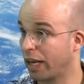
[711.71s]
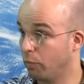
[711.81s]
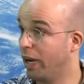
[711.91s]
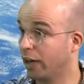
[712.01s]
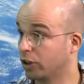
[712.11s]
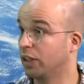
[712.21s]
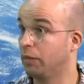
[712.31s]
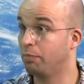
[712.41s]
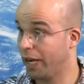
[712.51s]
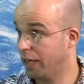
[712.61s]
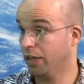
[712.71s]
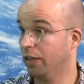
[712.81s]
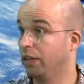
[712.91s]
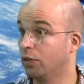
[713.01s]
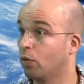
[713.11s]
Can we actually make a
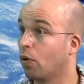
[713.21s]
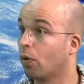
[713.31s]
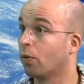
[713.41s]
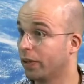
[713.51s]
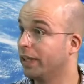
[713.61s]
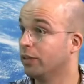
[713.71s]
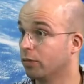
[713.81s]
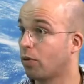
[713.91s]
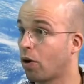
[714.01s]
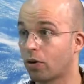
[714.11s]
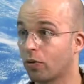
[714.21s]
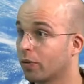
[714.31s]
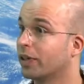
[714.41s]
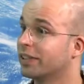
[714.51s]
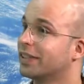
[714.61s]
little hole in the rock,
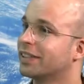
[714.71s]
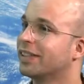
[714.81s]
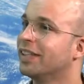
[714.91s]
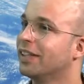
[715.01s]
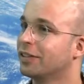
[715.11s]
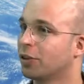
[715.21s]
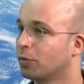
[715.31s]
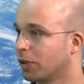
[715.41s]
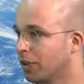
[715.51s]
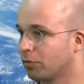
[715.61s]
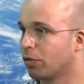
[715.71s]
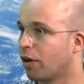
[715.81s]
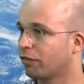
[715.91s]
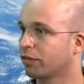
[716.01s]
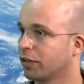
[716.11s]
or is it totally
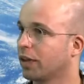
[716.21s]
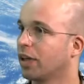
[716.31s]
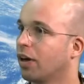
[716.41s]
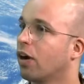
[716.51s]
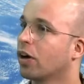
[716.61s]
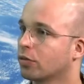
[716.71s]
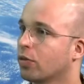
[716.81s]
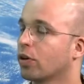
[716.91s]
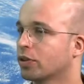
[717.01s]
rough, hard rock